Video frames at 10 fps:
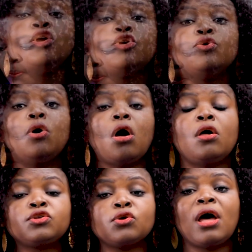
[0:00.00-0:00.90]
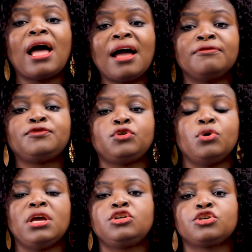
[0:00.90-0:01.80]
You also have
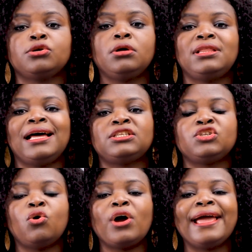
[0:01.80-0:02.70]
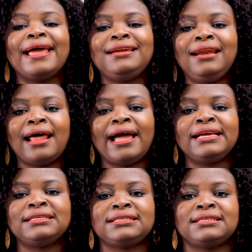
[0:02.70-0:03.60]
to ensure that your
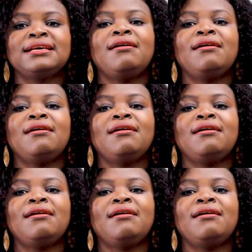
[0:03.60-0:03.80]
headlines